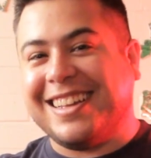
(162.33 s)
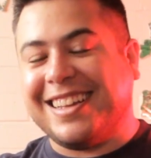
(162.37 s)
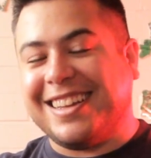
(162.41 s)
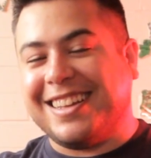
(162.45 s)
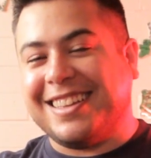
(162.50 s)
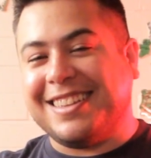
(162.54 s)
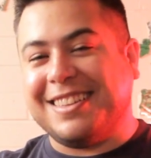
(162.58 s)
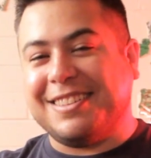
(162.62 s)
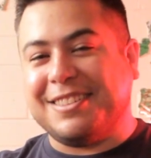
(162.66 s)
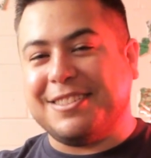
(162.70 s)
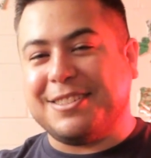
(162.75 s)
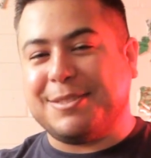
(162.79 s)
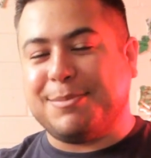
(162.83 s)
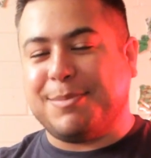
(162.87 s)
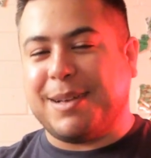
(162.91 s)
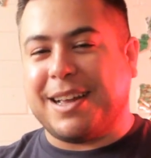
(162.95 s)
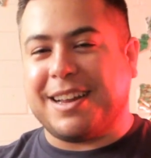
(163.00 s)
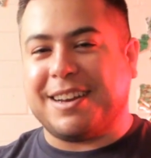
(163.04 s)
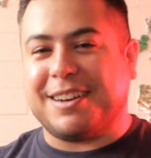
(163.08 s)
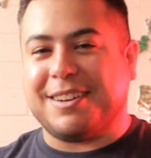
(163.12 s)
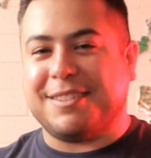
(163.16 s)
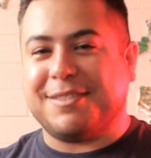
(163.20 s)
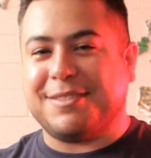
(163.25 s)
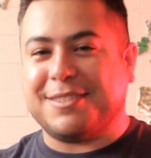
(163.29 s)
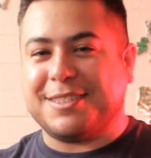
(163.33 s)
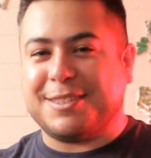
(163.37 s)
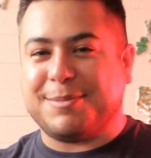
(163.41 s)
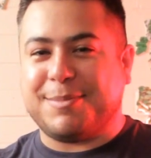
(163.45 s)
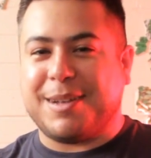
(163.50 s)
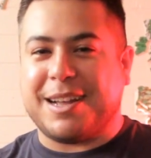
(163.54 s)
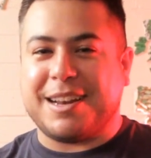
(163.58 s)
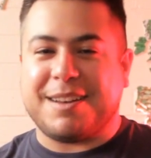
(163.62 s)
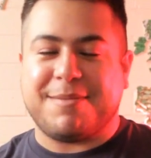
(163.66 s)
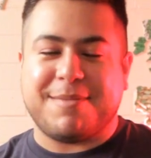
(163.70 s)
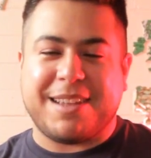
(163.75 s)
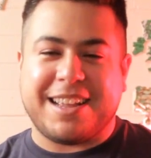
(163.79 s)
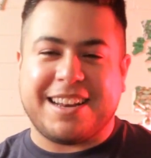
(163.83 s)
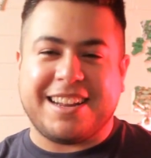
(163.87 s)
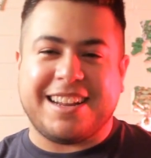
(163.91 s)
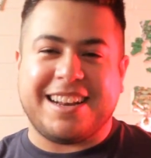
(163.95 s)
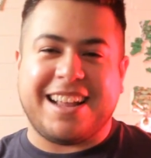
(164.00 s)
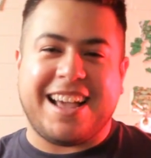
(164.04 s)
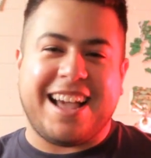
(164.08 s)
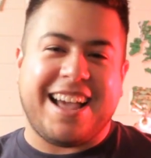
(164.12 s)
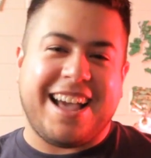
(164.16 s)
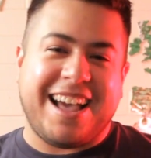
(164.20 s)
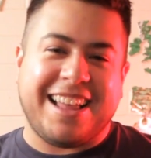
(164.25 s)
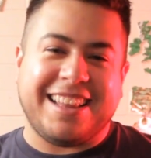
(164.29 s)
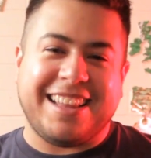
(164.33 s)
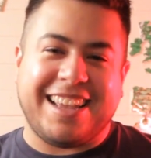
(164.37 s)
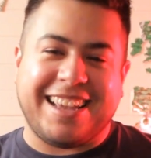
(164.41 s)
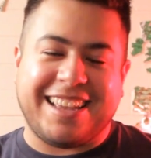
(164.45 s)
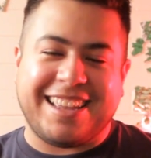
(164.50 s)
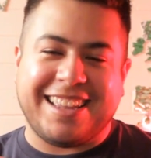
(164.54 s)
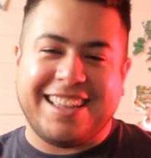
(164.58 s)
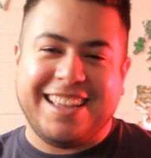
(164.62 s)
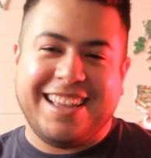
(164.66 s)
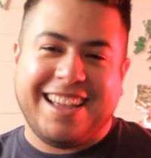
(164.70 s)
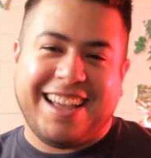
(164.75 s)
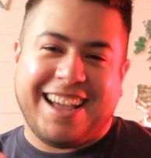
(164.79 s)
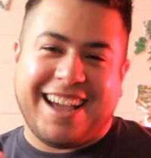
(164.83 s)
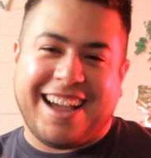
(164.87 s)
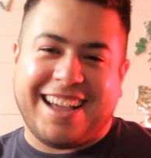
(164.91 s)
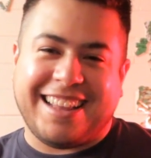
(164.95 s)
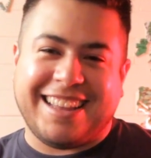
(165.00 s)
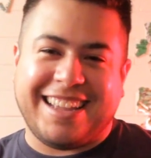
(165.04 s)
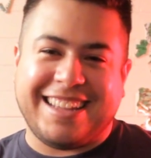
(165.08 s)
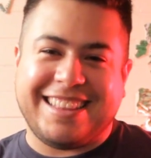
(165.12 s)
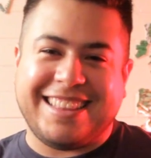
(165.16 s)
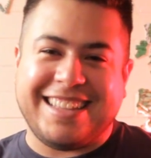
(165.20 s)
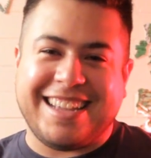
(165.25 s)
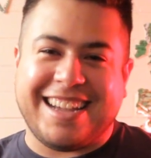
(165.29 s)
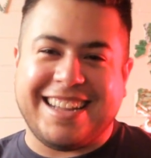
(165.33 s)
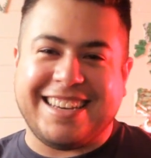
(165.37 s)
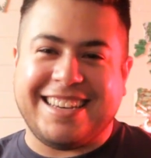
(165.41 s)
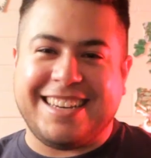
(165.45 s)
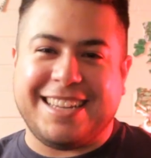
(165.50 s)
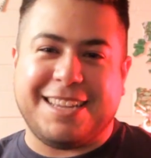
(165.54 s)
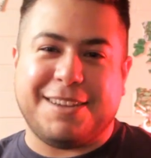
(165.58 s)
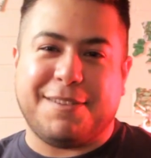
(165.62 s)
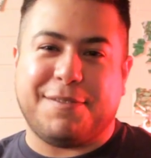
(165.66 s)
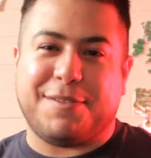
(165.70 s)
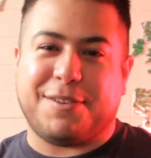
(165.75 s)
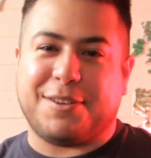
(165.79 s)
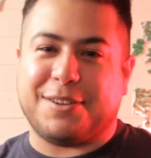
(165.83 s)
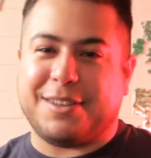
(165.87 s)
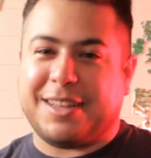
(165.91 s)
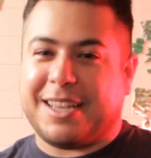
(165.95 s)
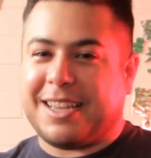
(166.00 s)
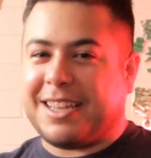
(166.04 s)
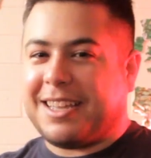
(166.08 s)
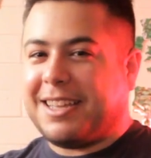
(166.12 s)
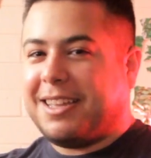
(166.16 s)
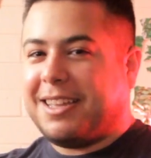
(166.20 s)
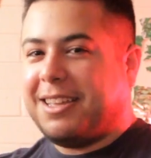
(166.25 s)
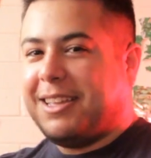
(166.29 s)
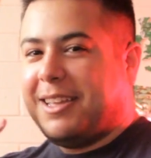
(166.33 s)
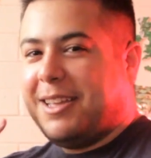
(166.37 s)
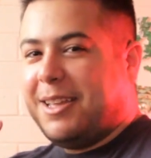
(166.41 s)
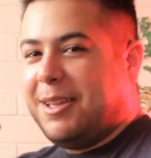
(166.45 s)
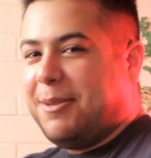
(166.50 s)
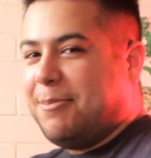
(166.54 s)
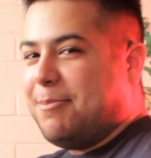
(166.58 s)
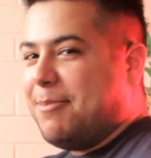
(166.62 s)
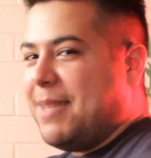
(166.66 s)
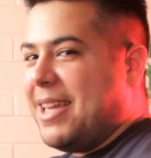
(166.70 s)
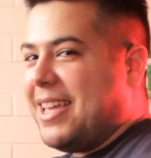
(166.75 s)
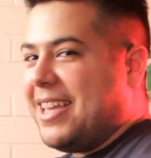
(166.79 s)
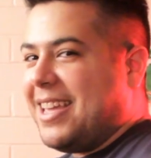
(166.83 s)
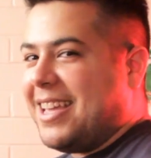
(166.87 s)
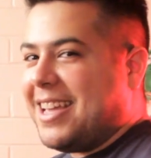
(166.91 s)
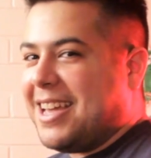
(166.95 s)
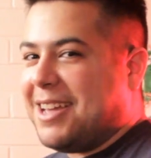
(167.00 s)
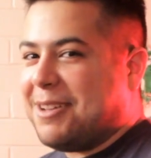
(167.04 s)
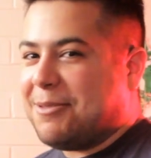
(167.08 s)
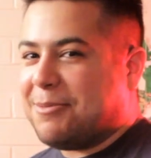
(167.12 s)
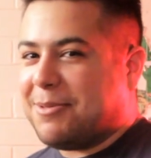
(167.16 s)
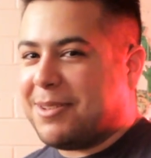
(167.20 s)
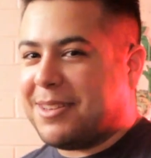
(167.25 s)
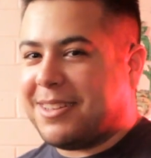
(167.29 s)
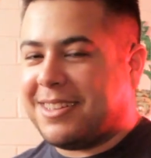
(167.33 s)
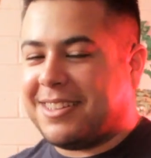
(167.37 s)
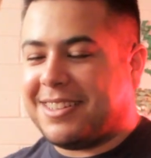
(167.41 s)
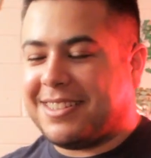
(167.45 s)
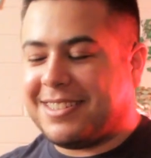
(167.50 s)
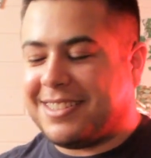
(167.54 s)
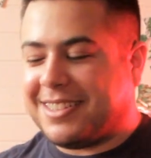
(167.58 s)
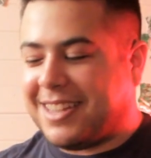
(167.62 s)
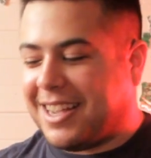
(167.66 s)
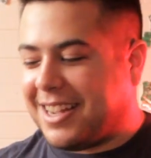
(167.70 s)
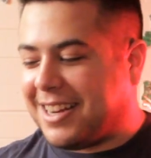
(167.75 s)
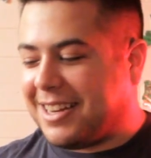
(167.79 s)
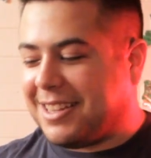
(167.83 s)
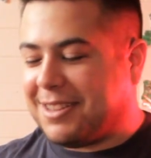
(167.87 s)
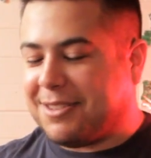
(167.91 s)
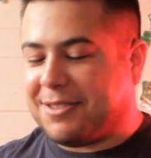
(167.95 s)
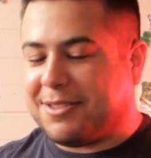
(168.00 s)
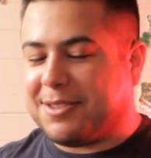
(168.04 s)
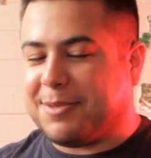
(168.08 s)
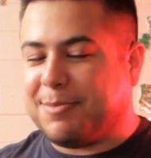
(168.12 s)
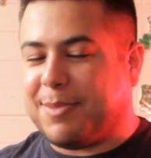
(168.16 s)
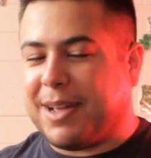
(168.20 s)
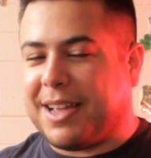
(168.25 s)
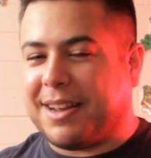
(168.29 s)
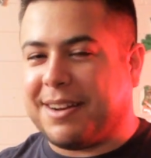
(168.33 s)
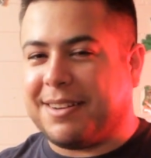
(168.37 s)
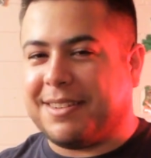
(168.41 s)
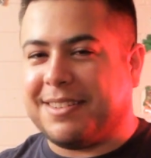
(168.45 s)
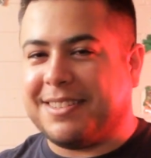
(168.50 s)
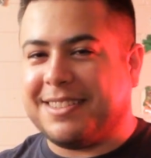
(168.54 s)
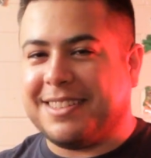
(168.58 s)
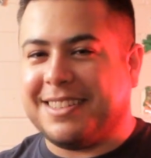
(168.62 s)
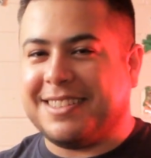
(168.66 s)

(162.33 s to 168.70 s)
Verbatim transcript: A little spider for Spider-Man, and I, I, like I like the idea of her like making out with a tiny little spider.